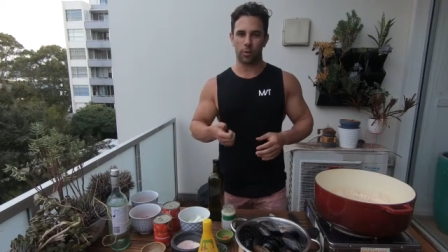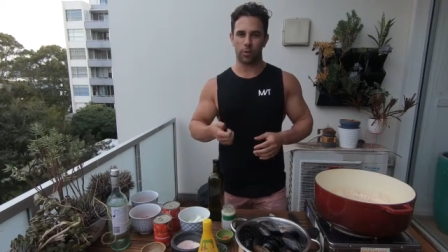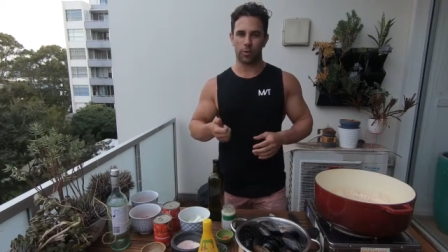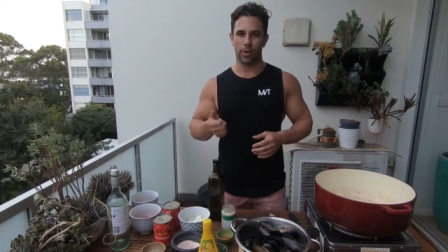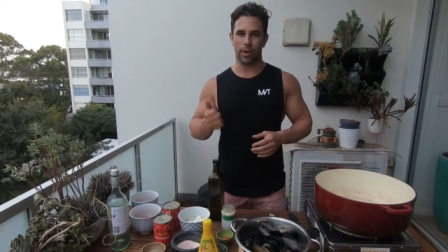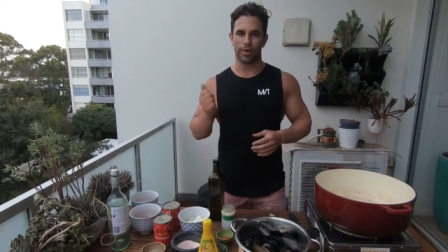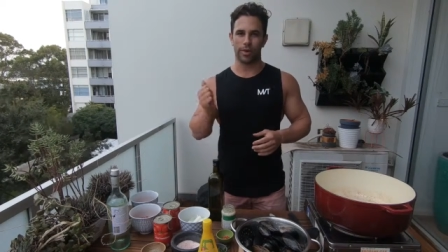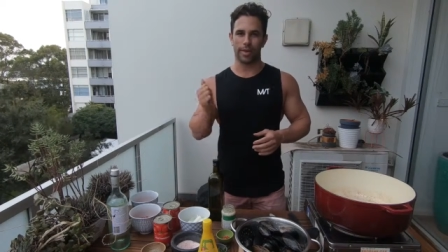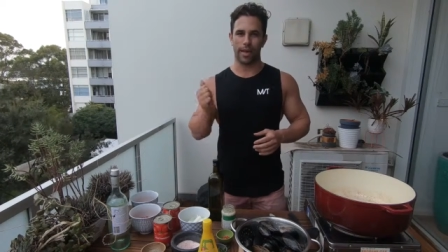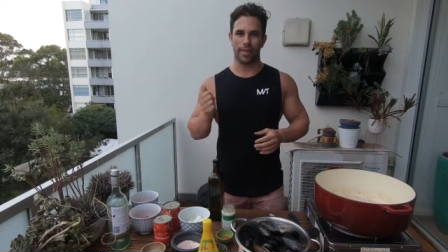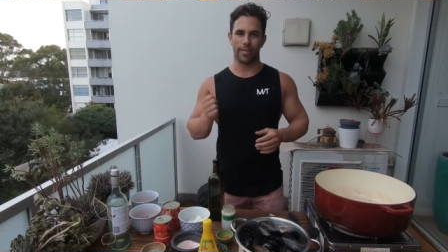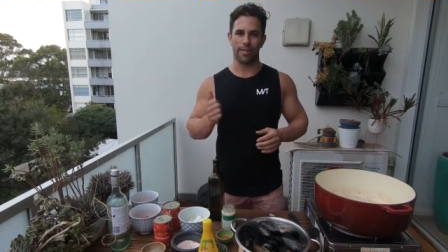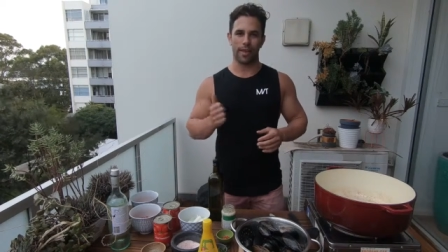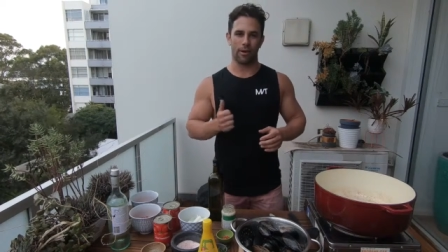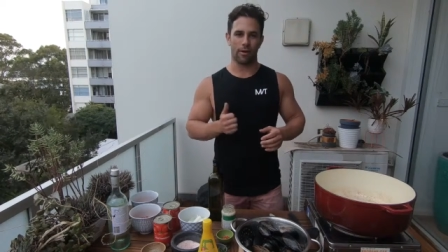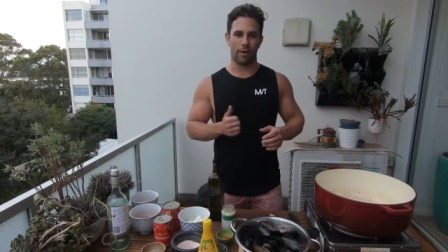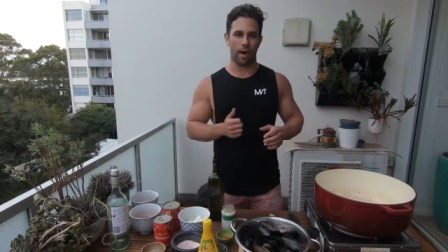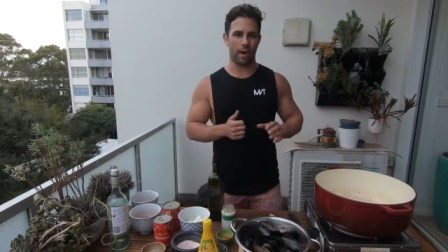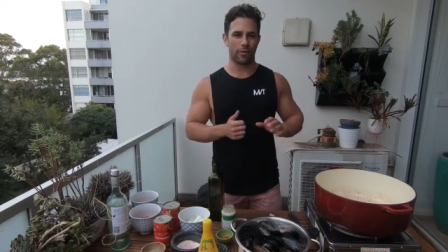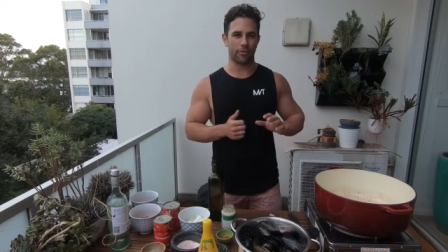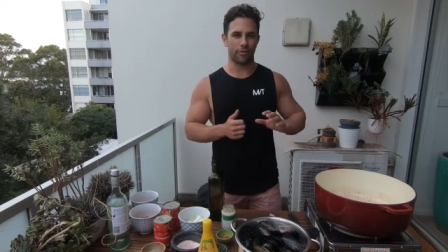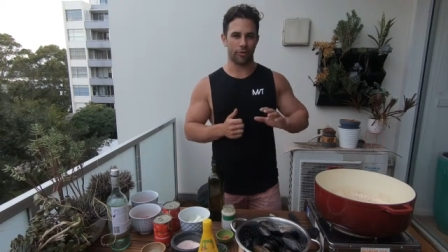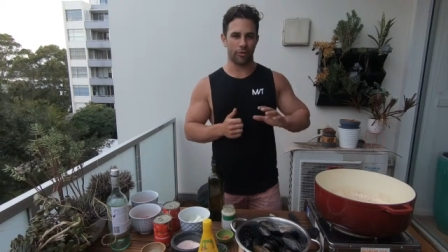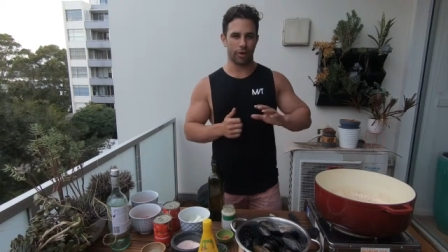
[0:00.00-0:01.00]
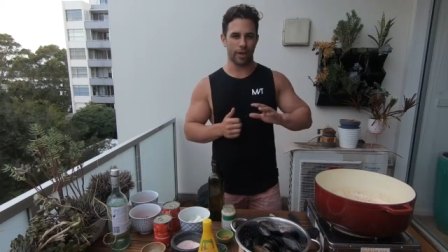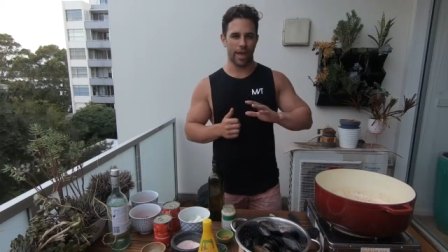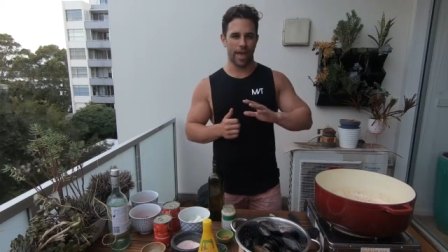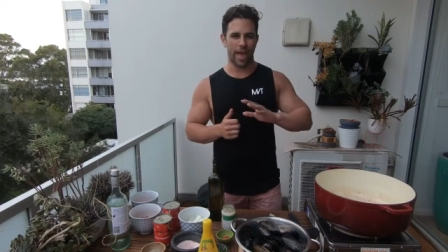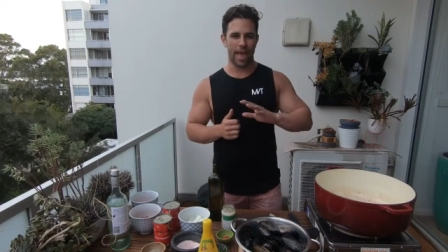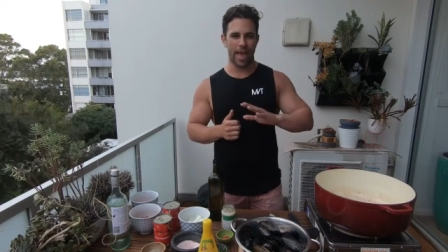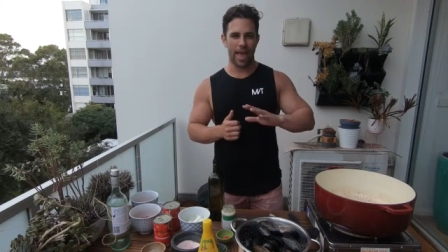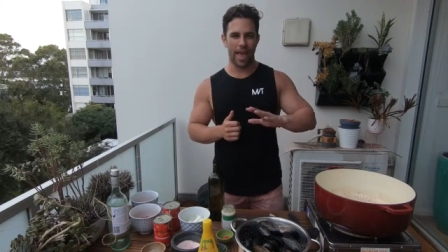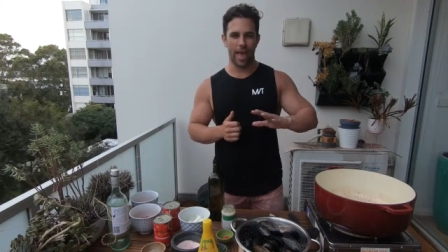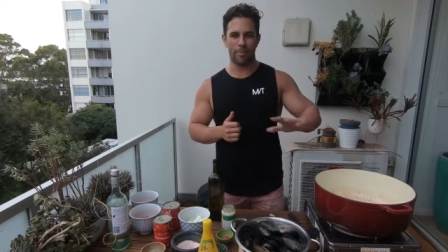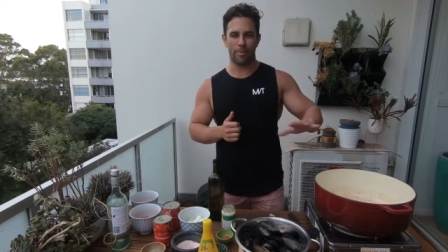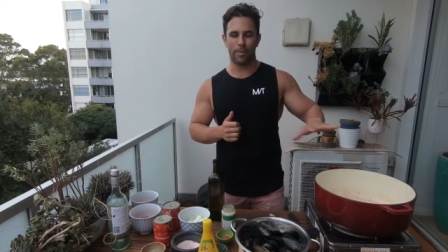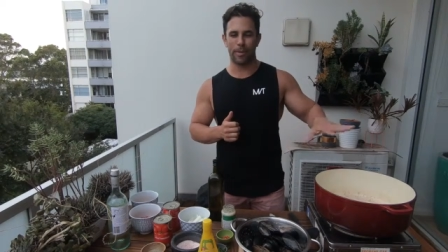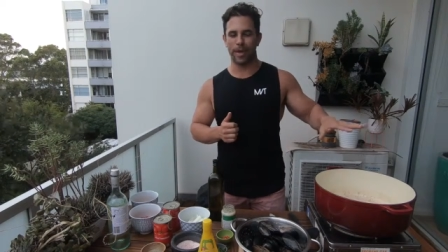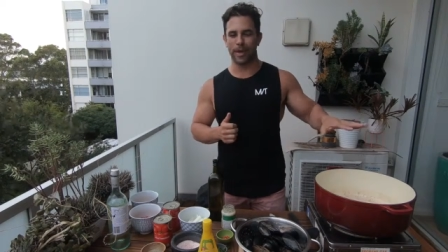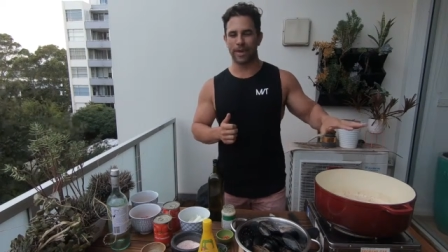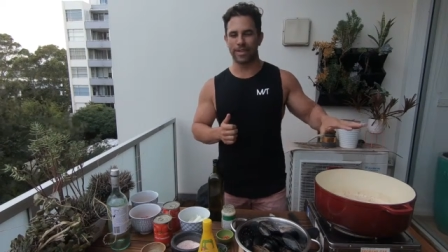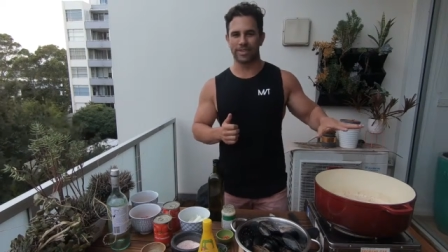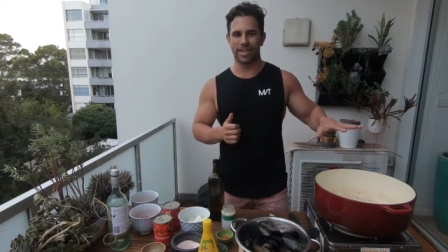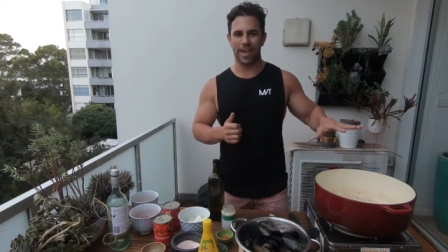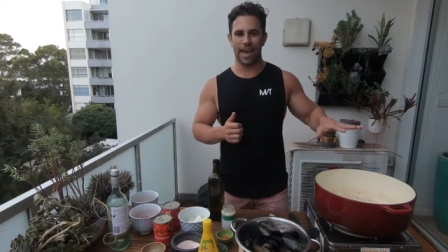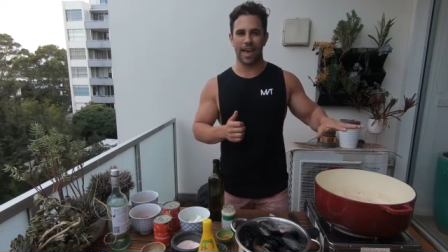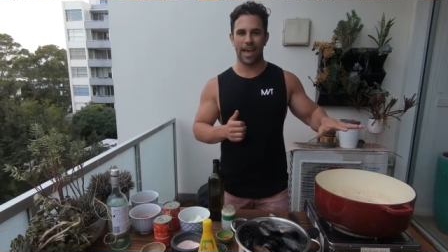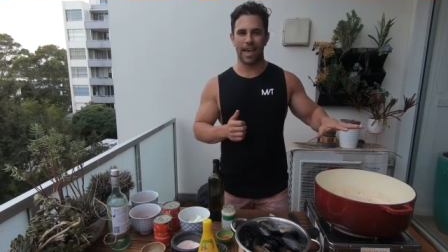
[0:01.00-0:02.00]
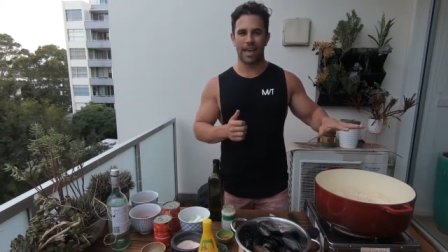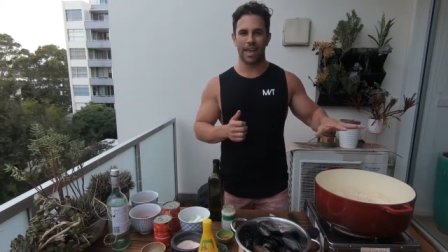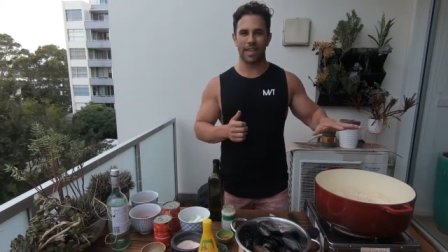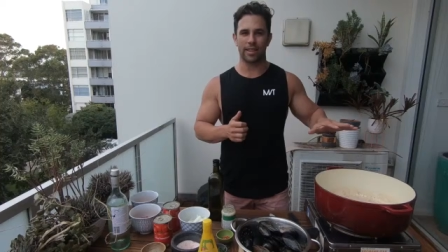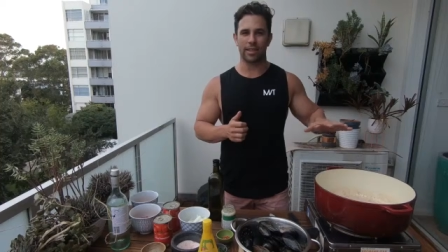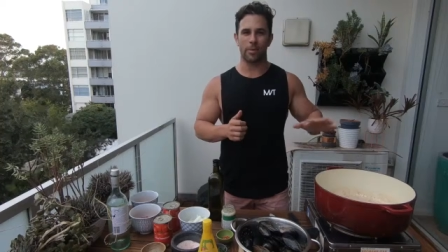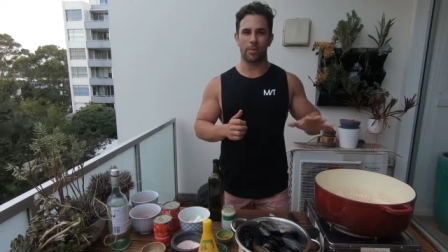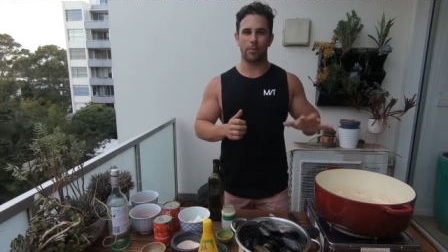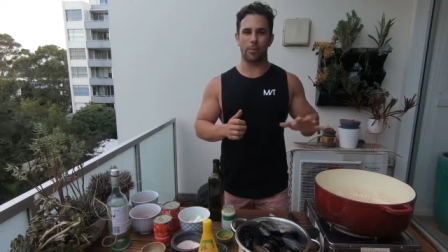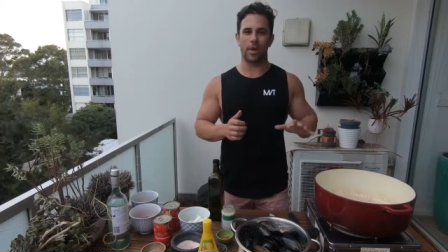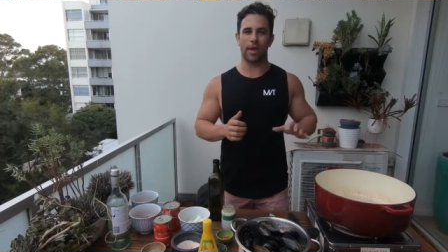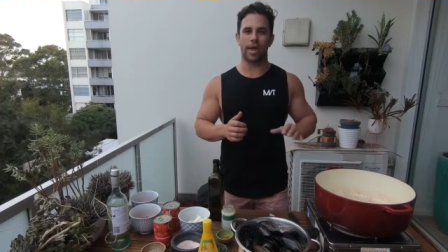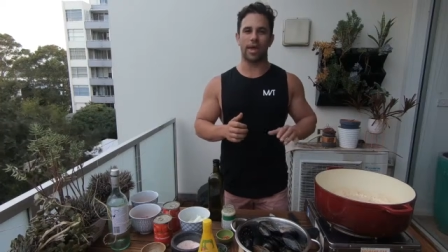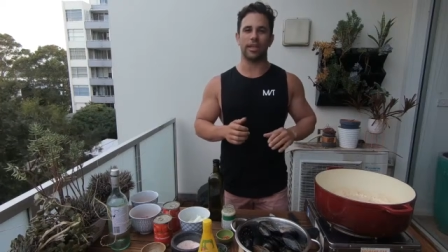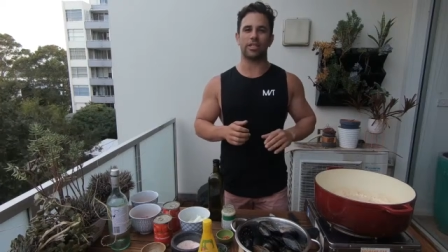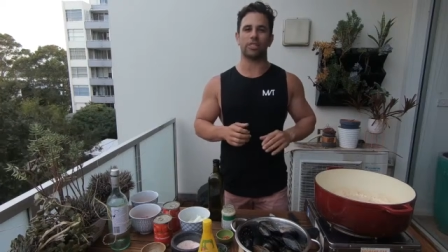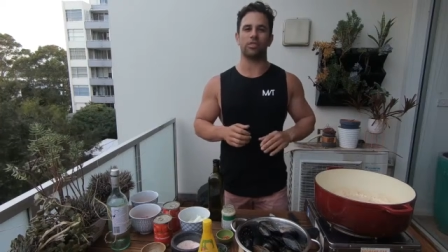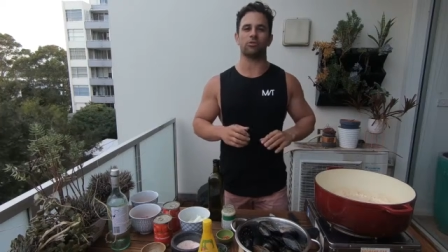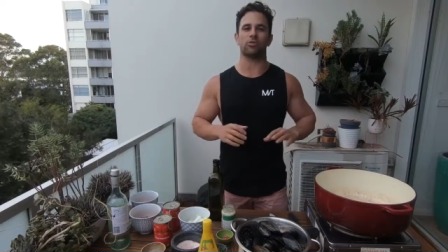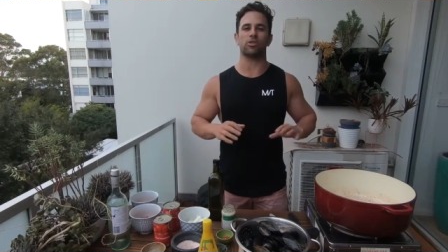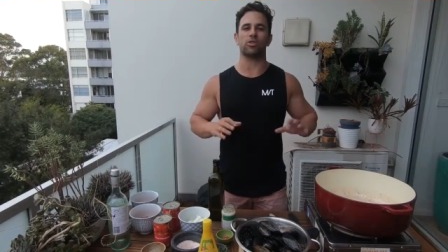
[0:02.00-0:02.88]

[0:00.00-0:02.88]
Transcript: We went down there after an epic day at the beach.